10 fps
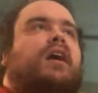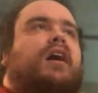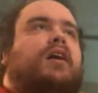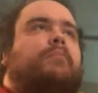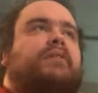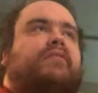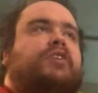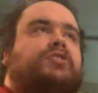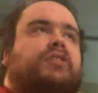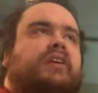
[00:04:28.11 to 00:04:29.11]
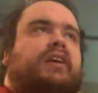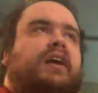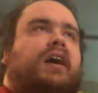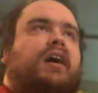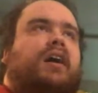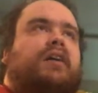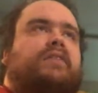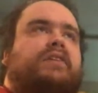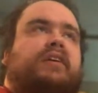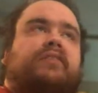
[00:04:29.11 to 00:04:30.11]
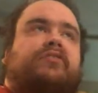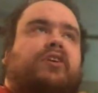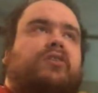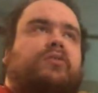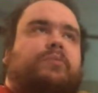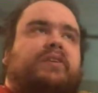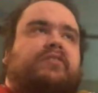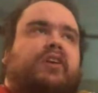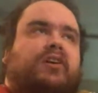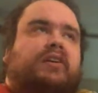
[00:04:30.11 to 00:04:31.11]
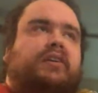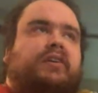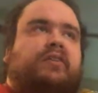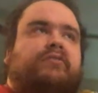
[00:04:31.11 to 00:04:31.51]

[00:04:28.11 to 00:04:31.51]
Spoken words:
But eventually, the Kickstarter restarted.